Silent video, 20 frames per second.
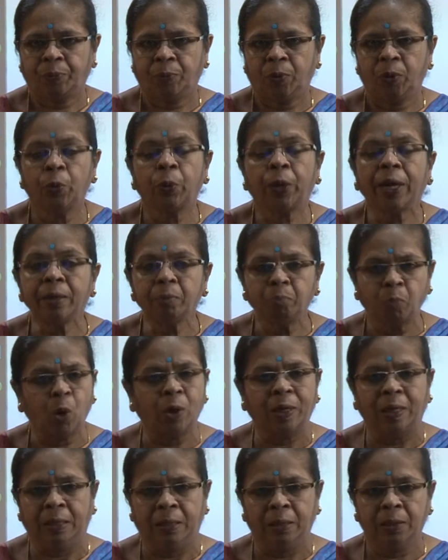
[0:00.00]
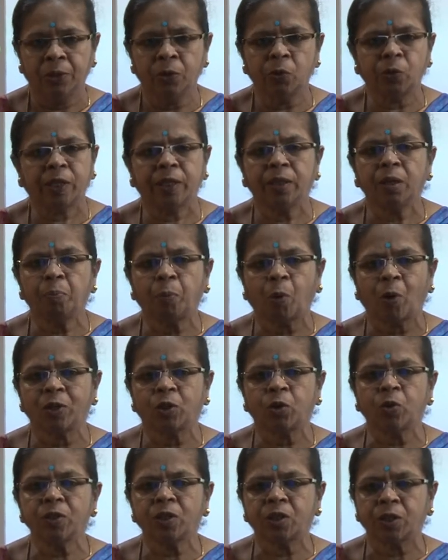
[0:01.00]
you can model using the
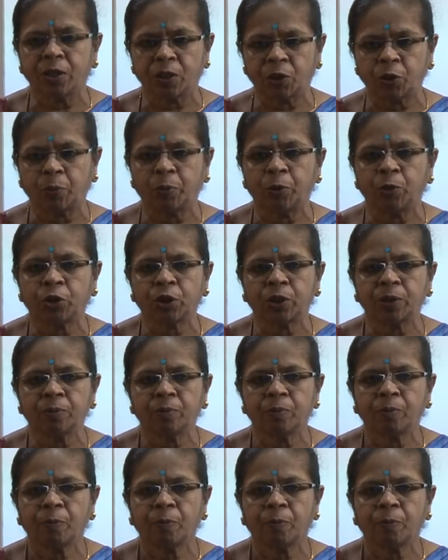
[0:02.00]
Poisson's distribution.